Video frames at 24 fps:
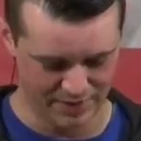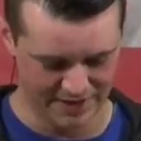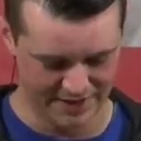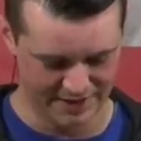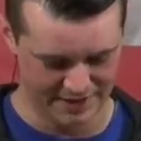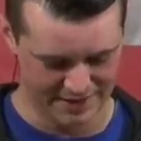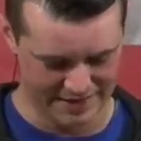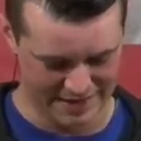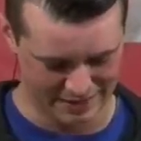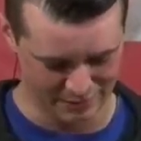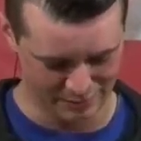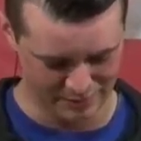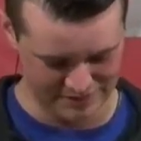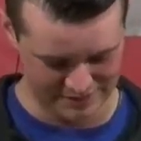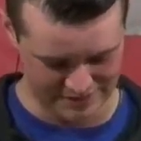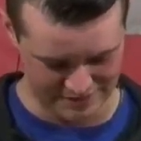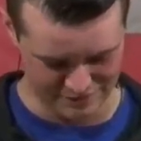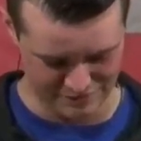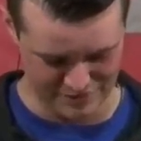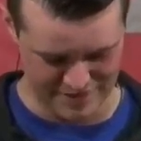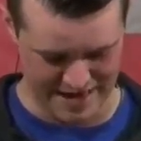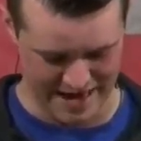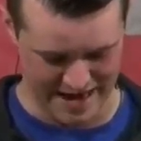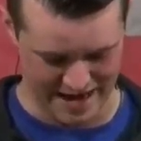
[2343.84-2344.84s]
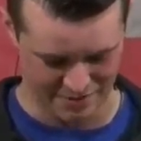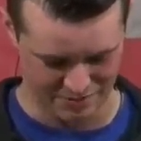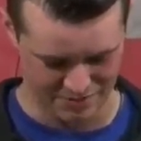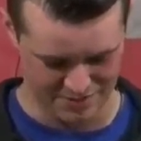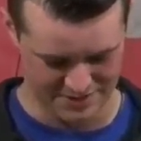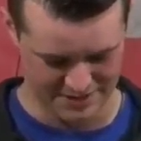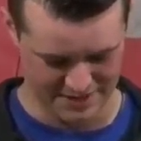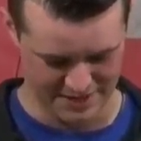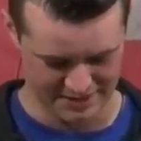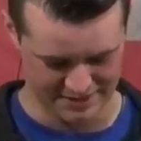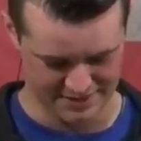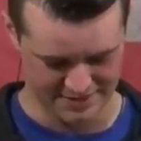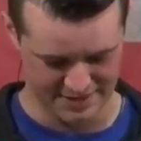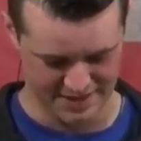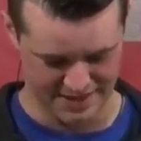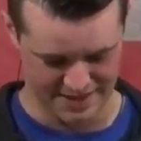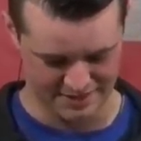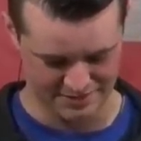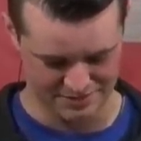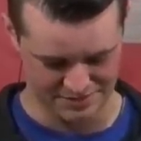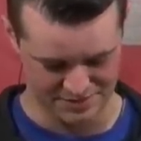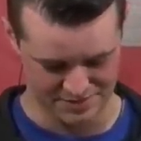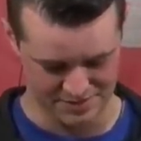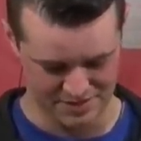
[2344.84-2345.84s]
do we live now as
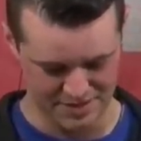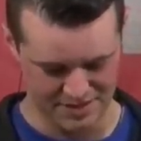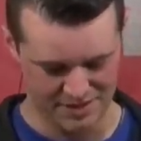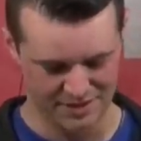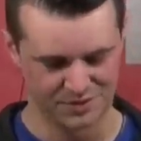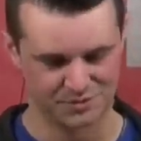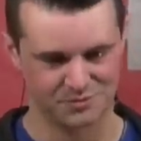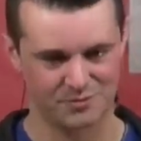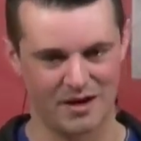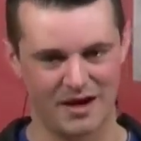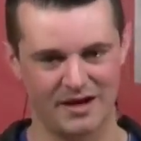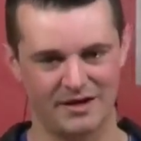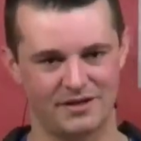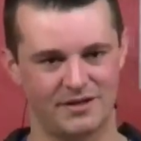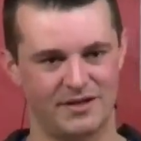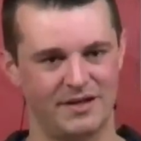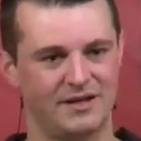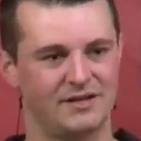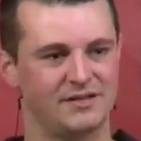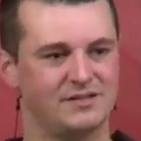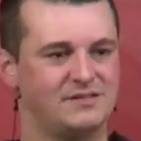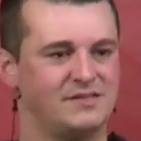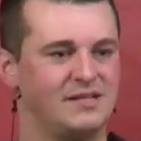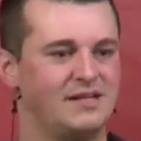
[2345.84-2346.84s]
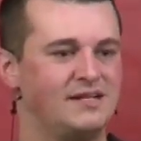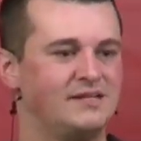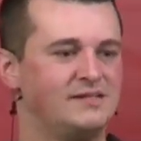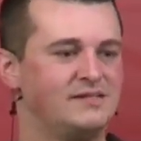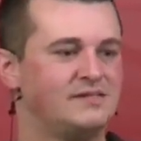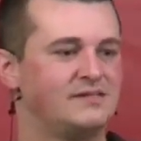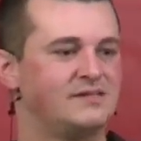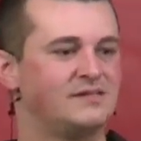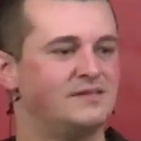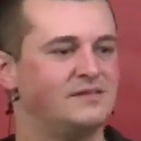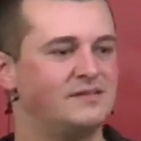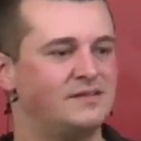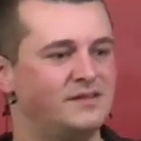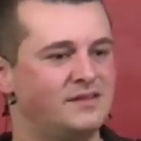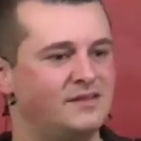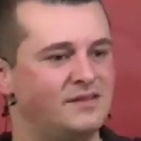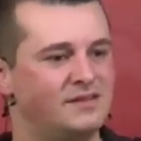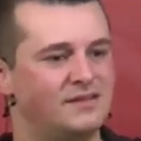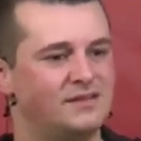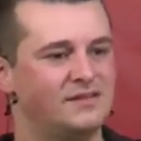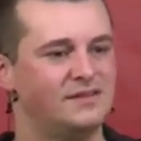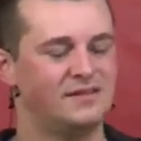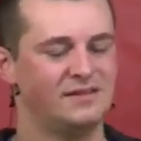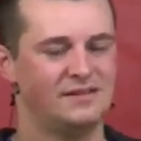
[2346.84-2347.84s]
exiles? The writer here says,
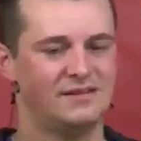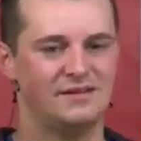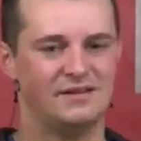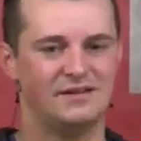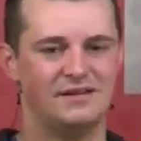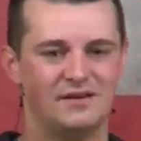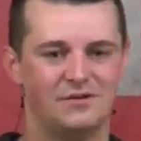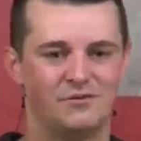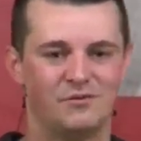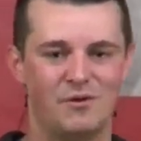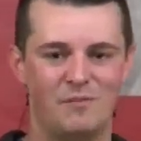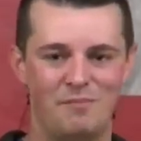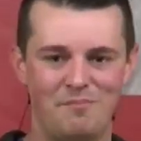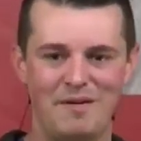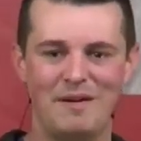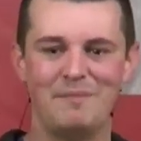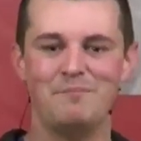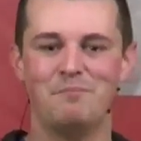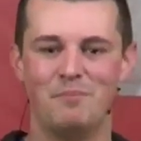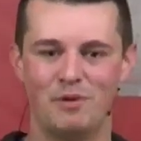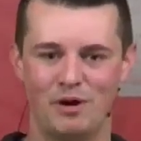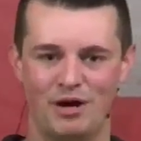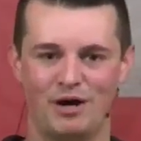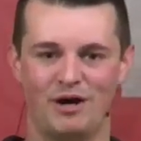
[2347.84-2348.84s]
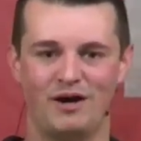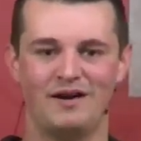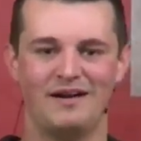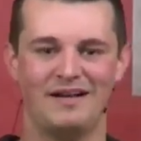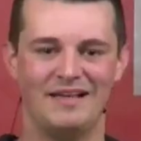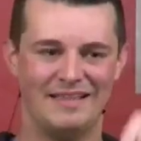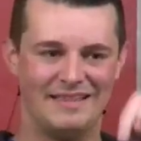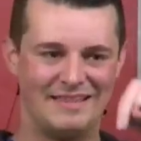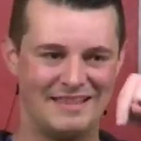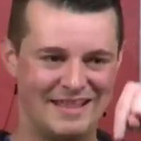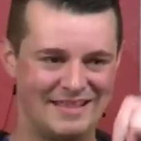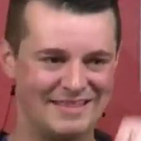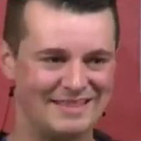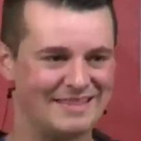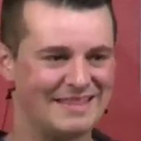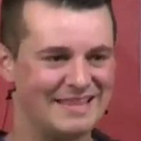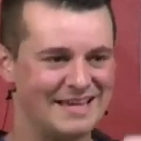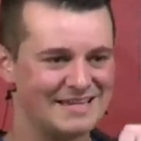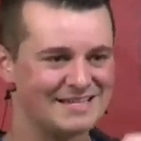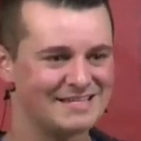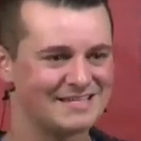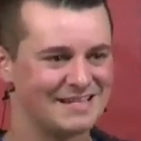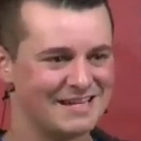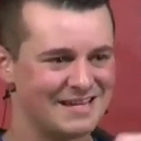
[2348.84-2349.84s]
remember that
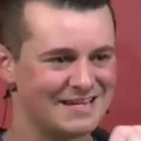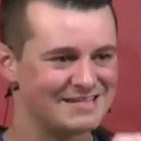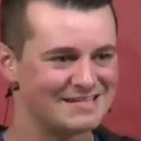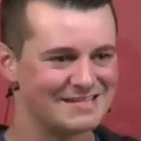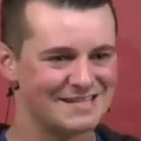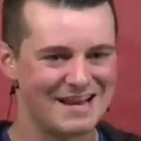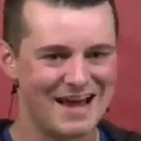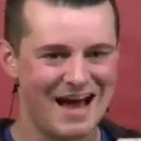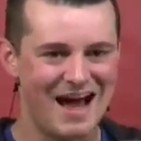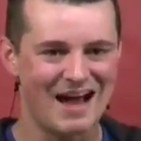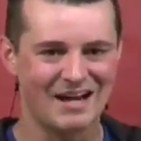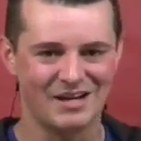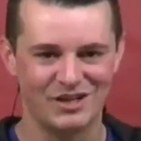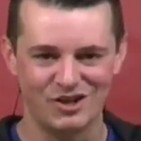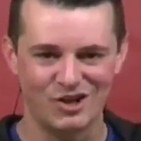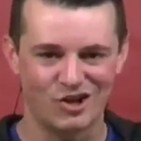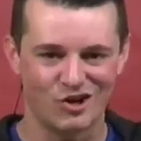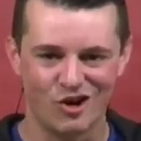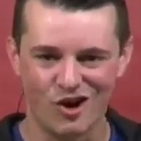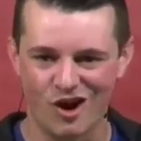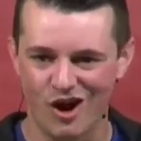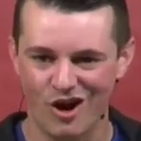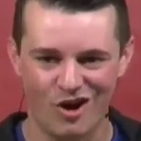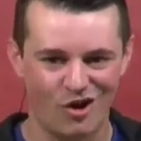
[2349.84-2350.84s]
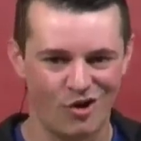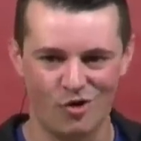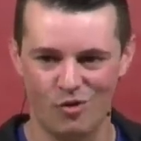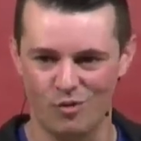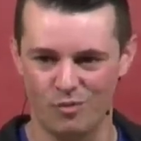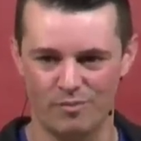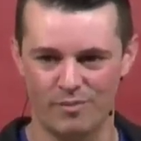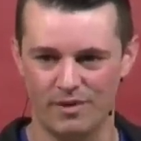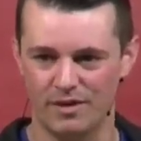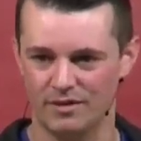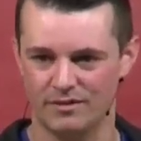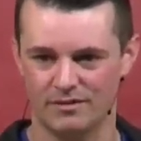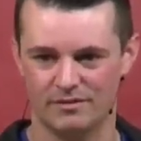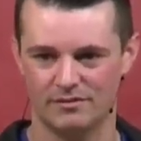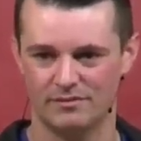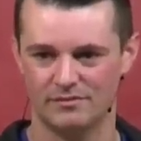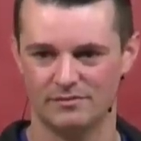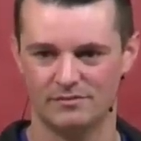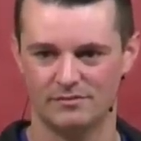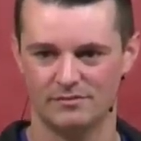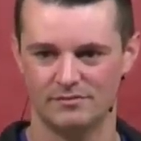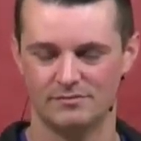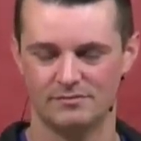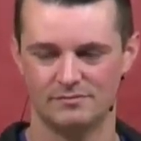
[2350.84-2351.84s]
this is not your home,
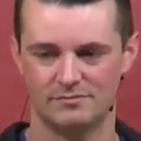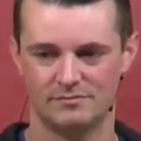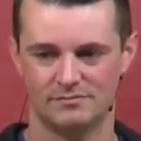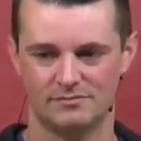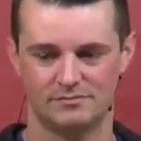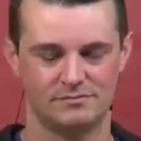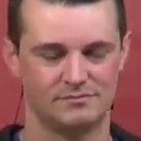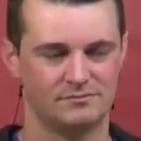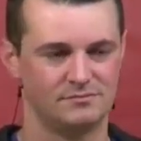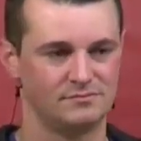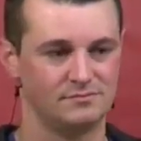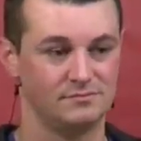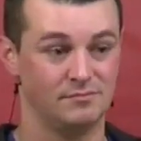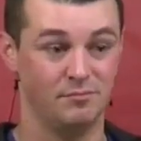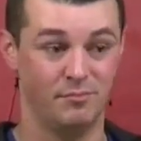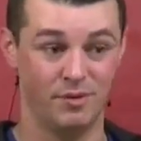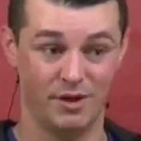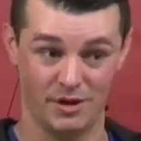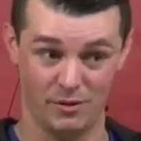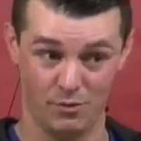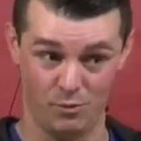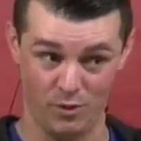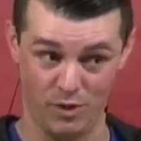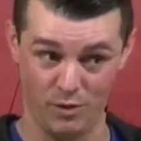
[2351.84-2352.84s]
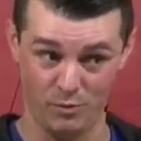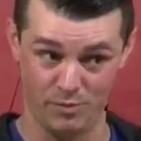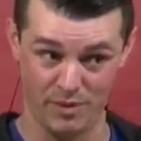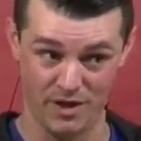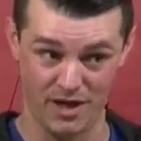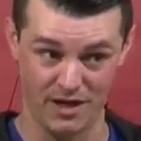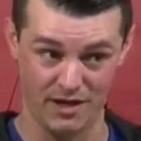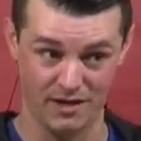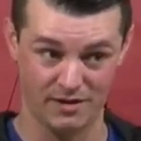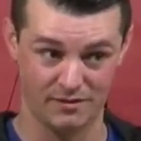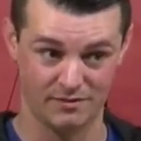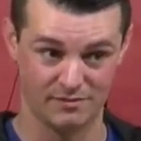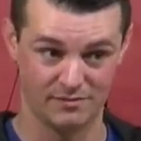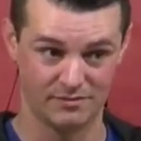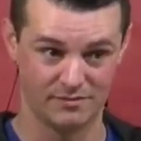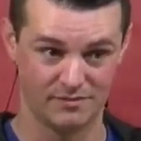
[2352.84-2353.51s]
but it will be.